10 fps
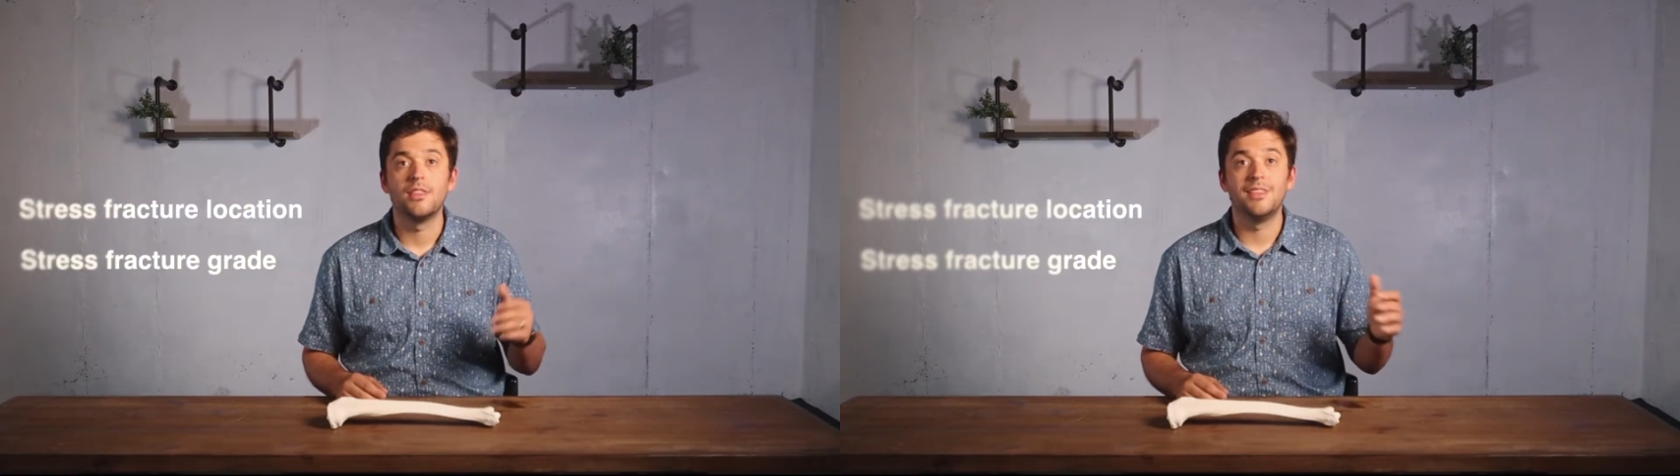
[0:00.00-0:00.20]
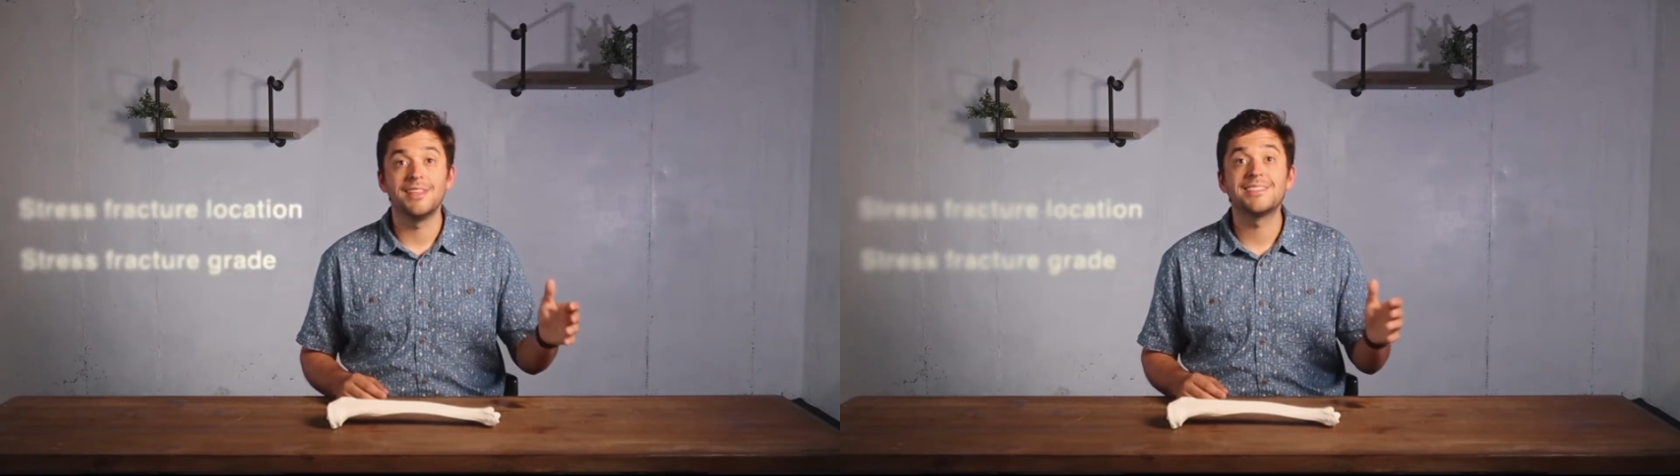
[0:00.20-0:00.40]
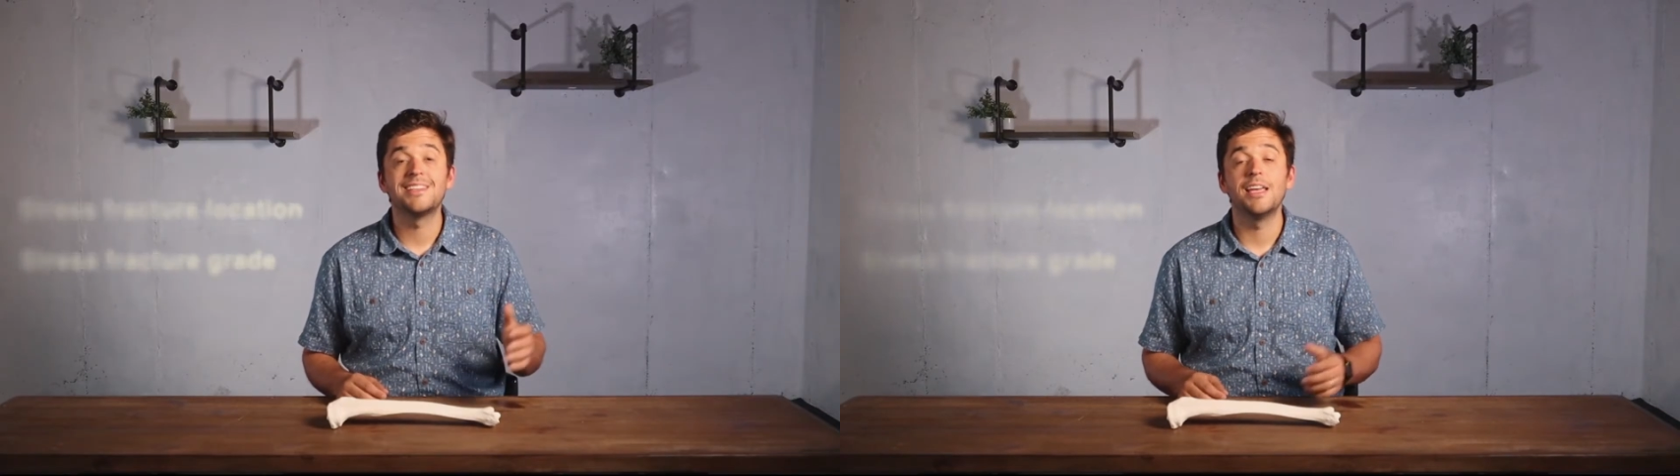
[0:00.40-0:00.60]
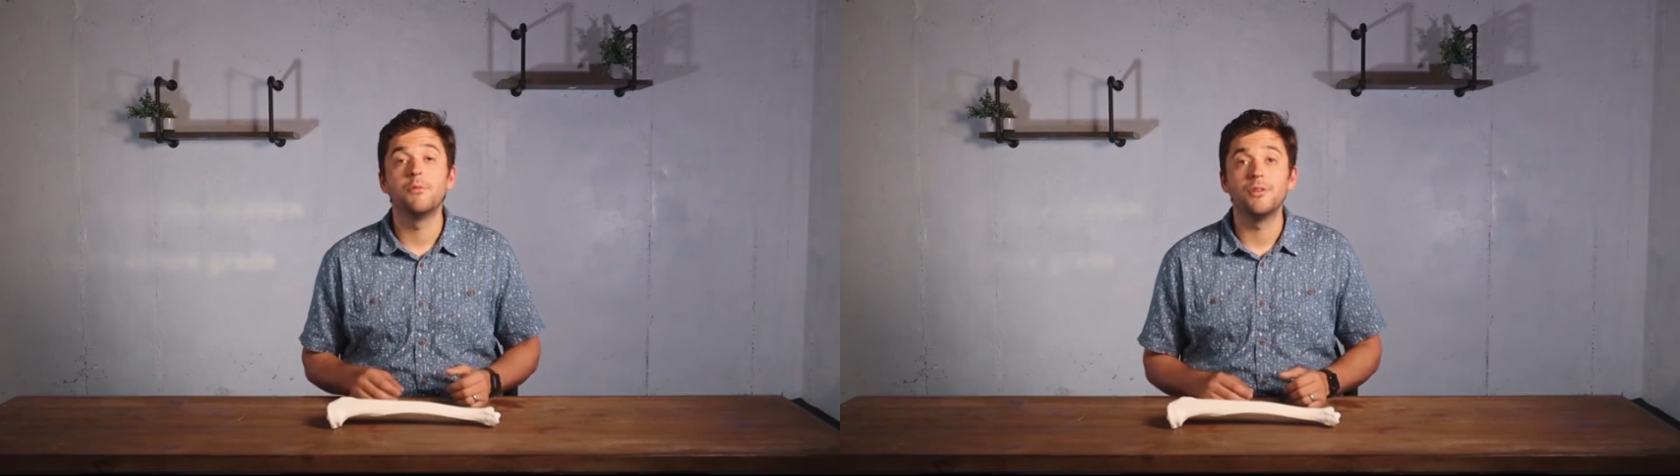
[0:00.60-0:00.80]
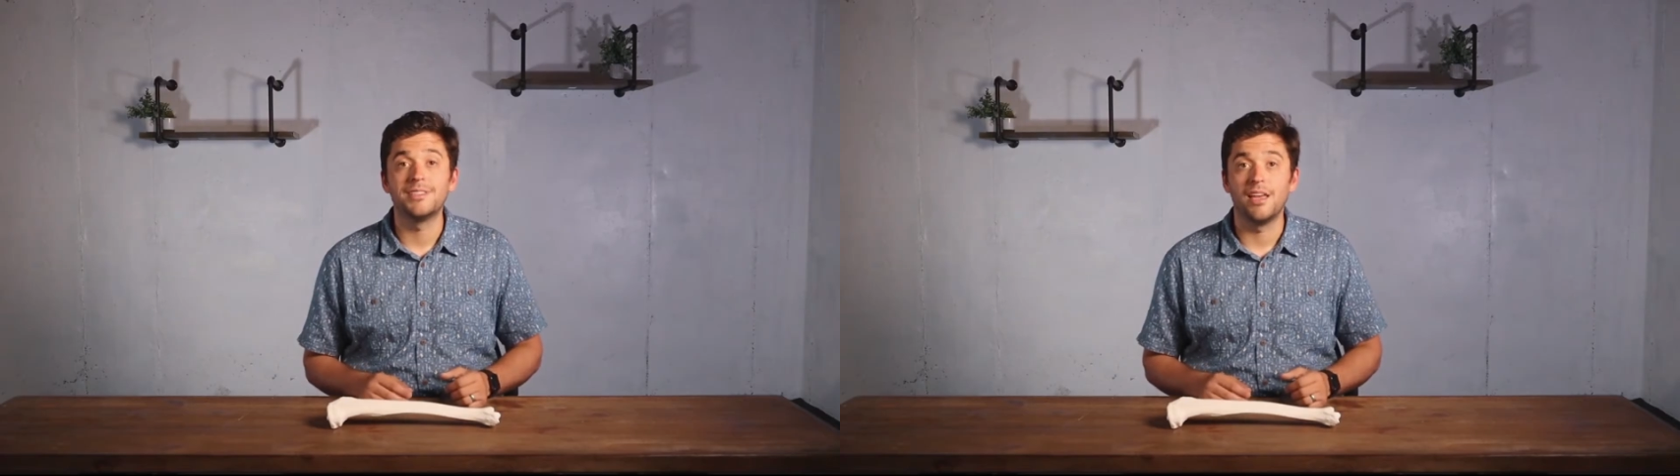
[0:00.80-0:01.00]
This
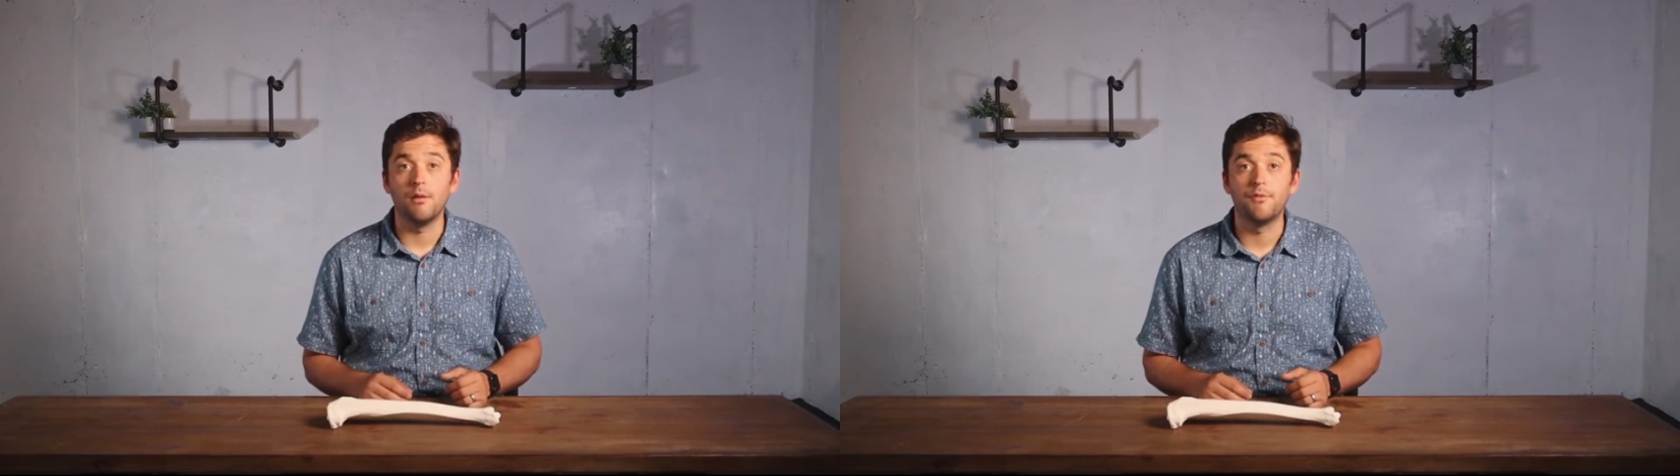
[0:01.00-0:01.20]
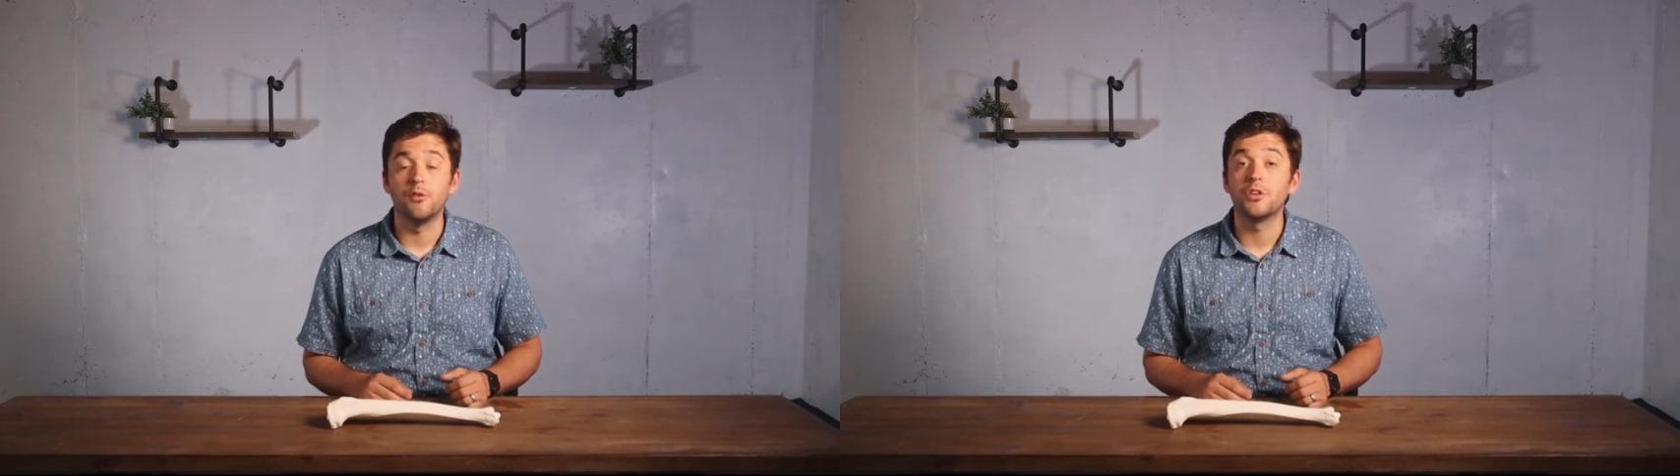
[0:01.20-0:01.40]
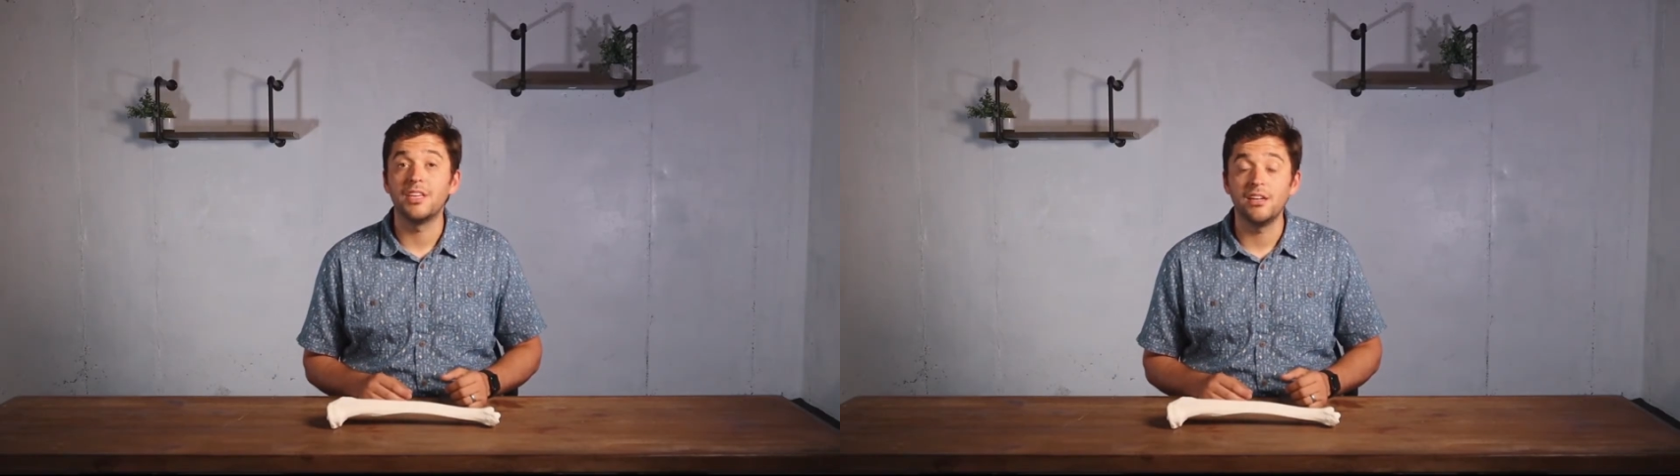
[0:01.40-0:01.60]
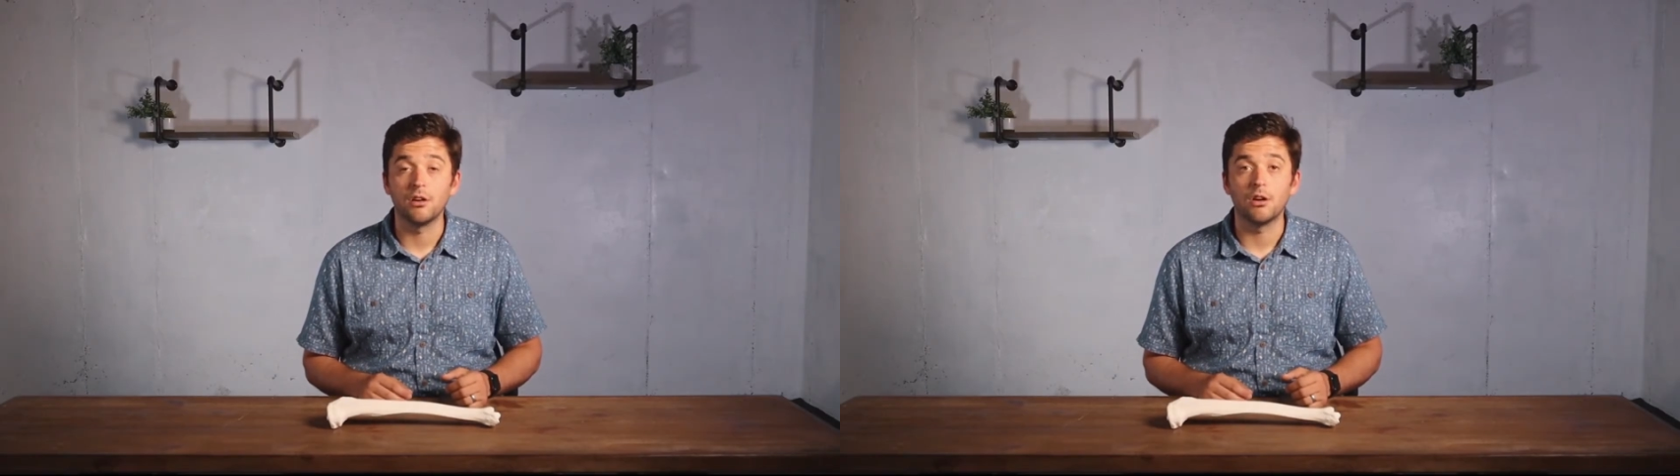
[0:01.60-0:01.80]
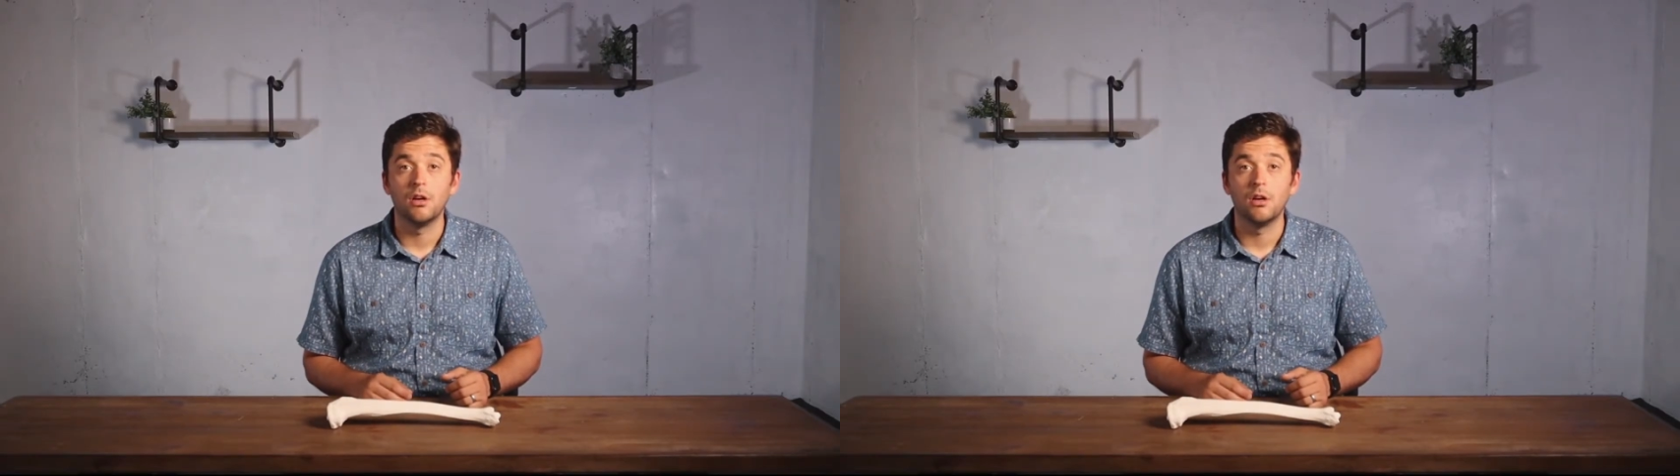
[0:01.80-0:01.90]
table is helpful here.